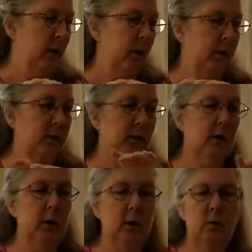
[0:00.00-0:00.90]
still
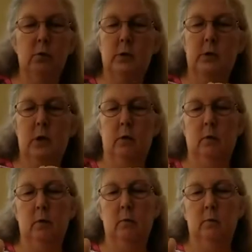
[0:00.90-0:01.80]
in your
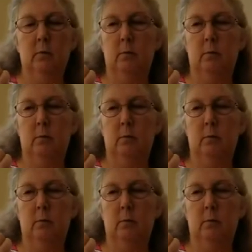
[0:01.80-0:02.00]
sterile